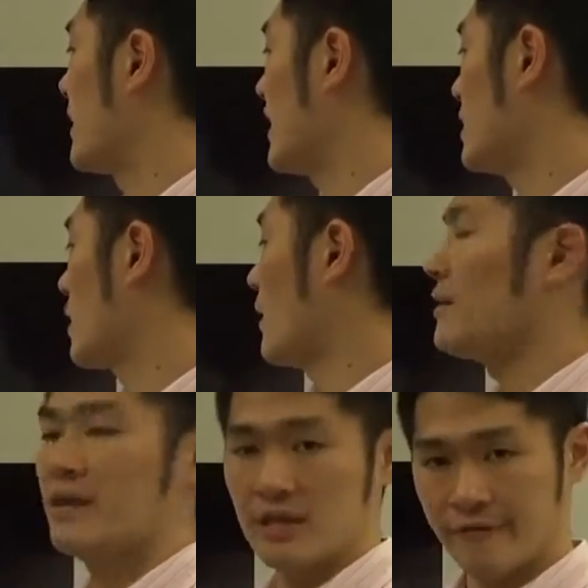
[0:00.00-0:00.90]
by
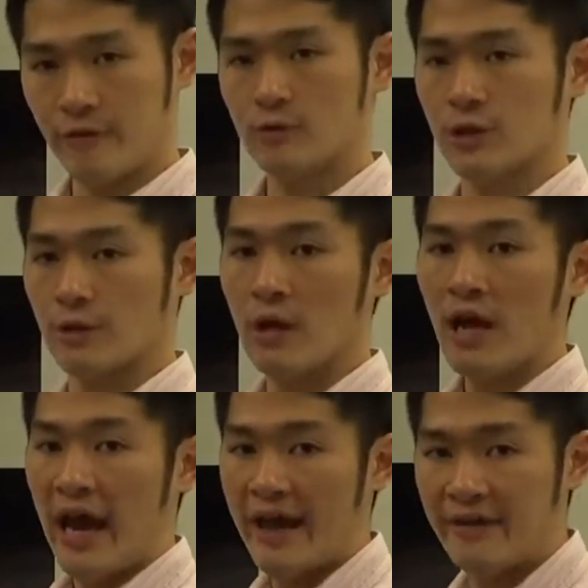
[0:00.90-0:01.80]
ERM in the future?
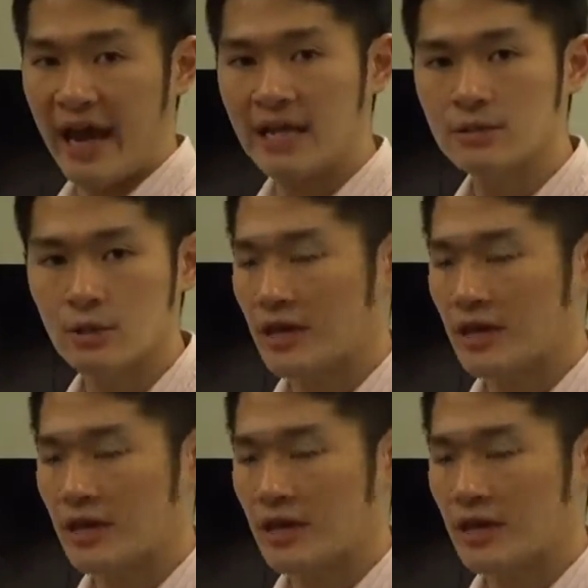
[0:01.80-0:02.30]
And the answer